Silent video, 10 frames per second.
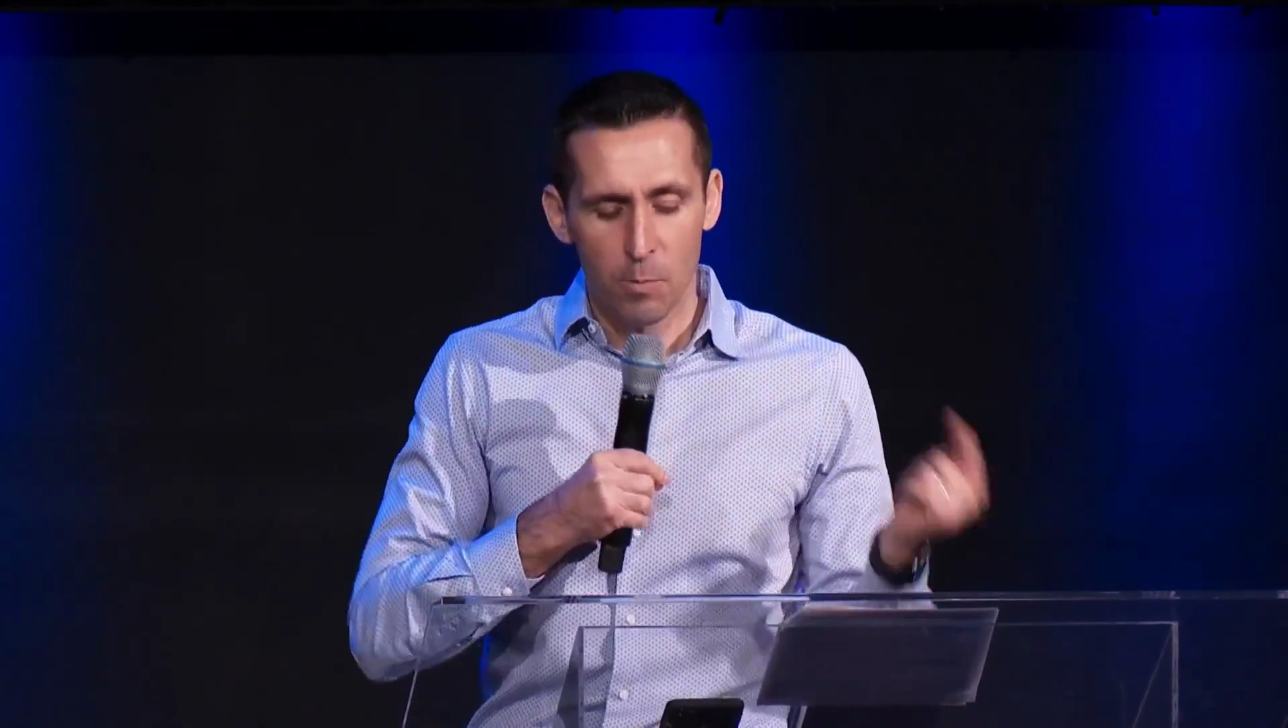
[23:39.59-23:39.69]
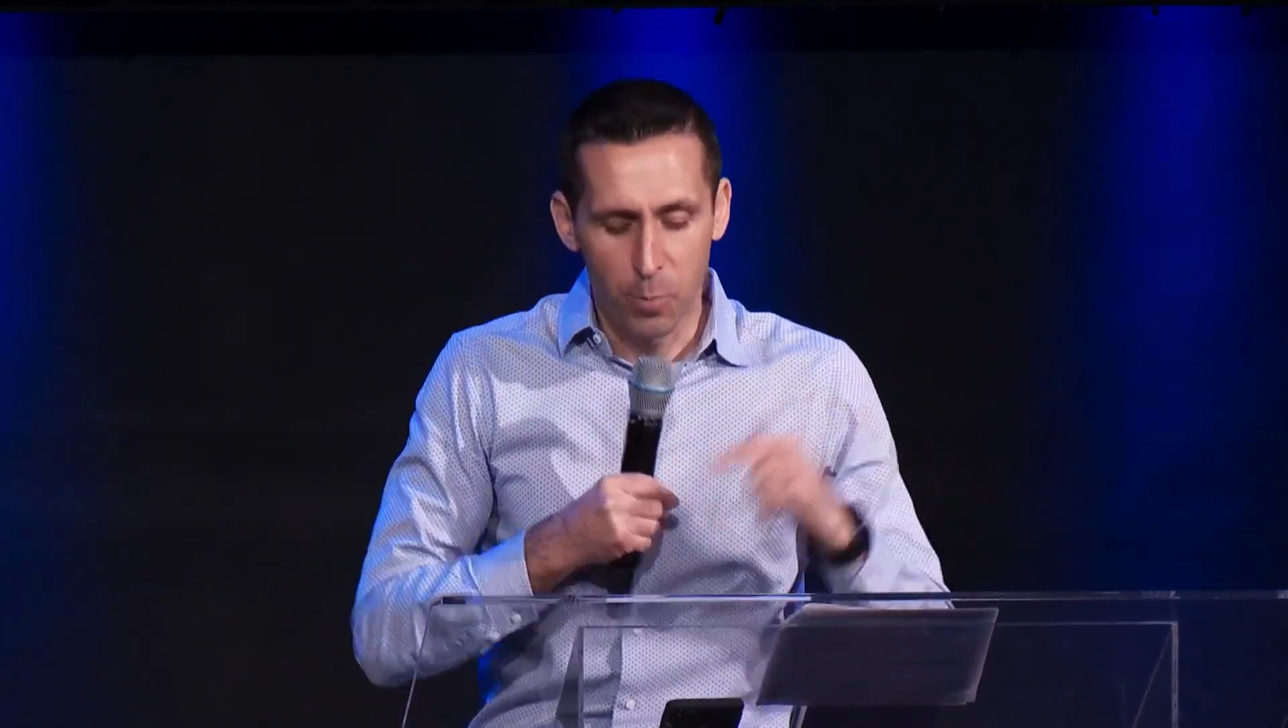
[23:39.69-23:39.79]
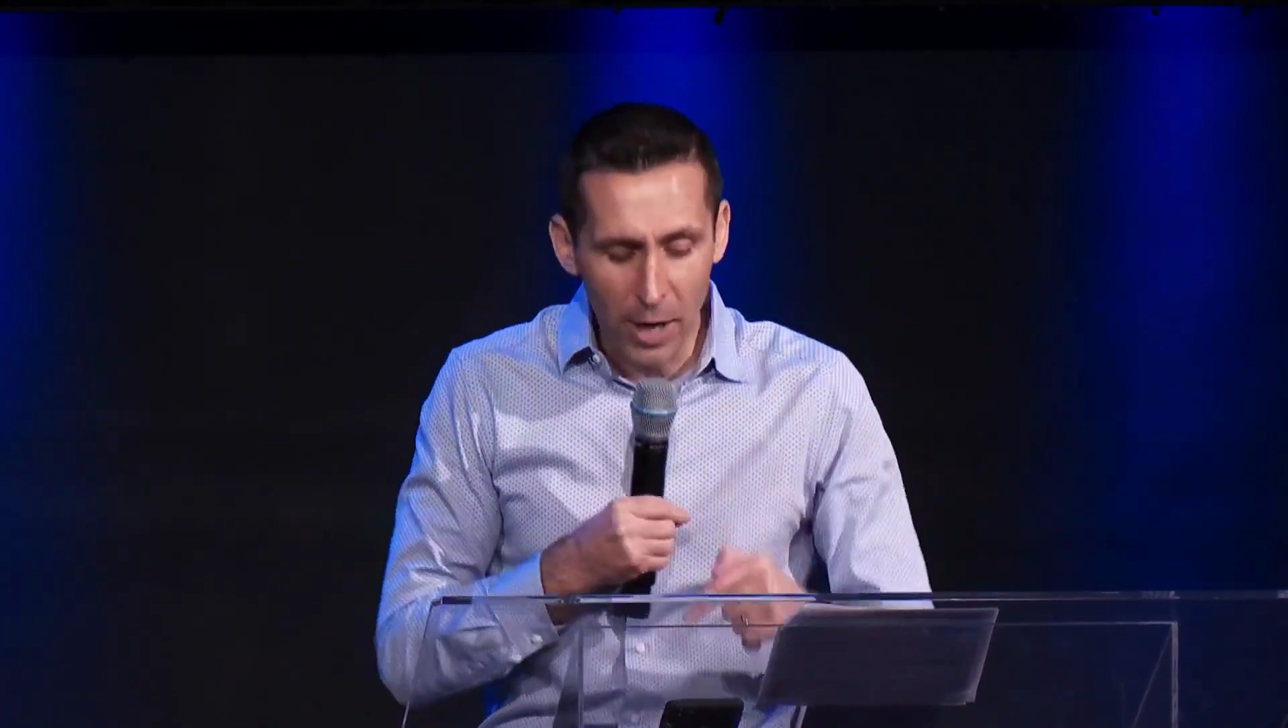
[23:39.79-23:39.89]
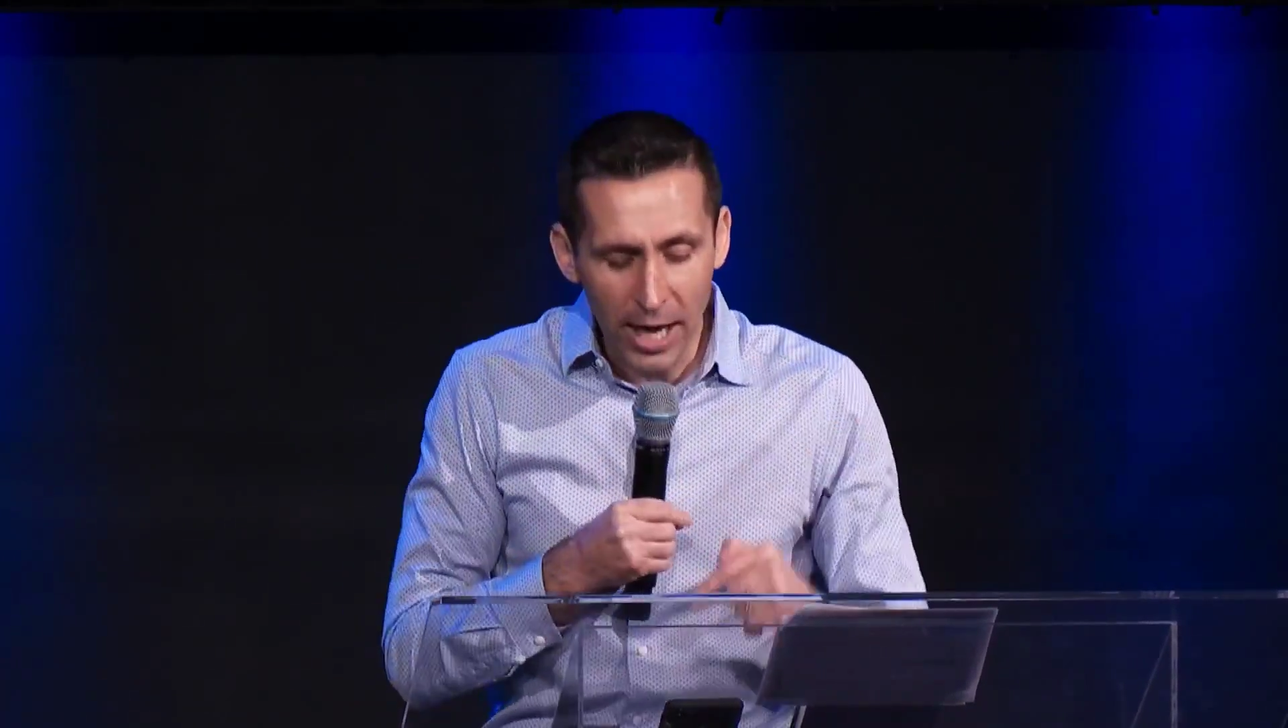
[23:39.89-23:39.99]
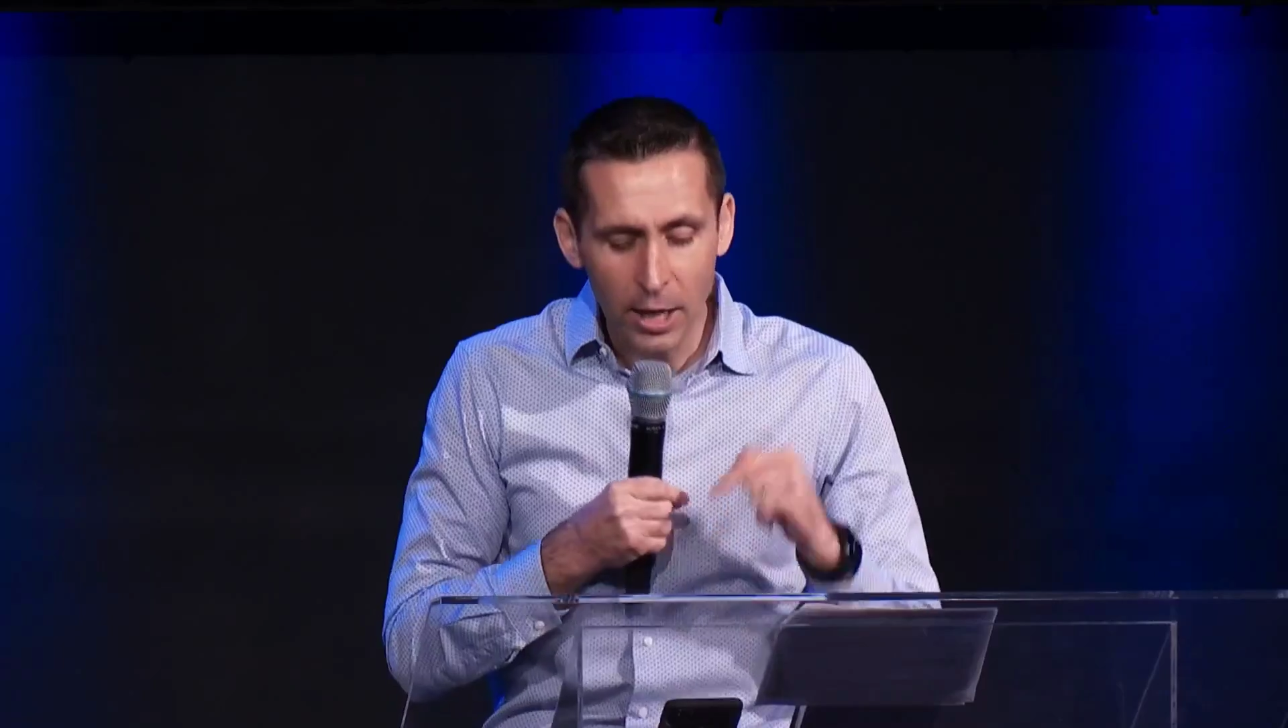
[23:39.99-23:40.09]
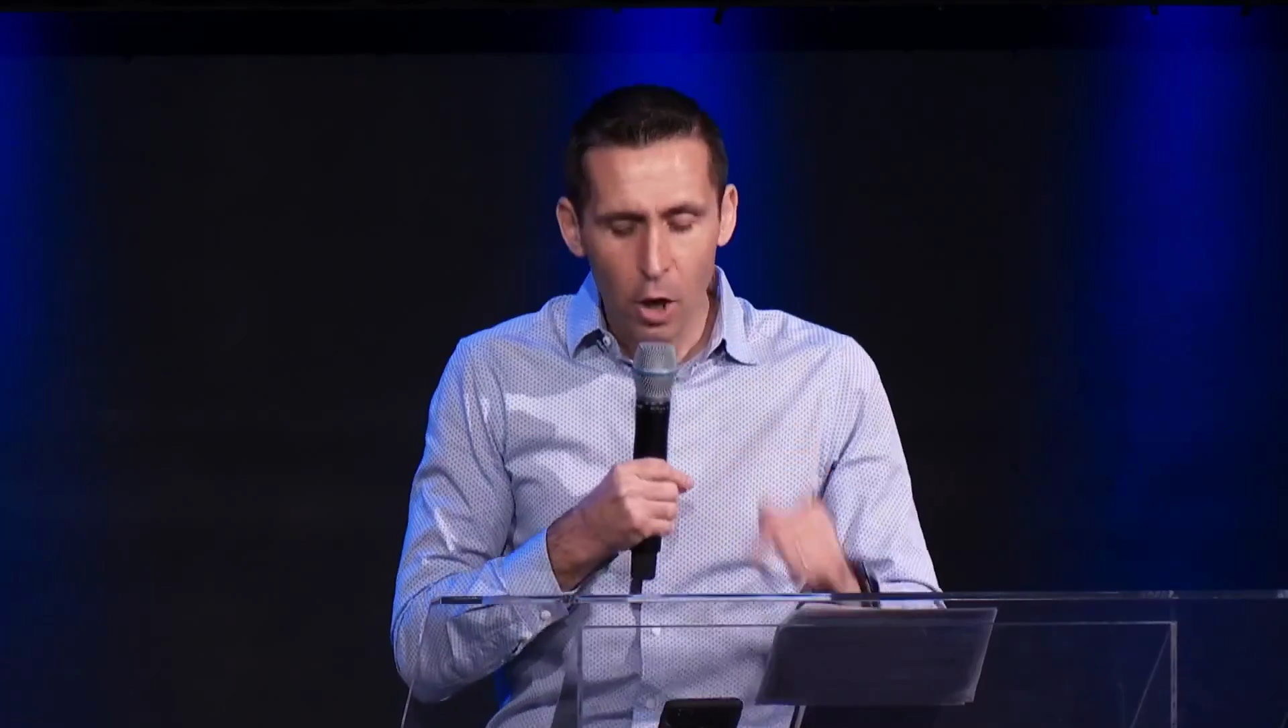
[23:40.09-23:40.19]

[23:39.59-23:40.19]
Pray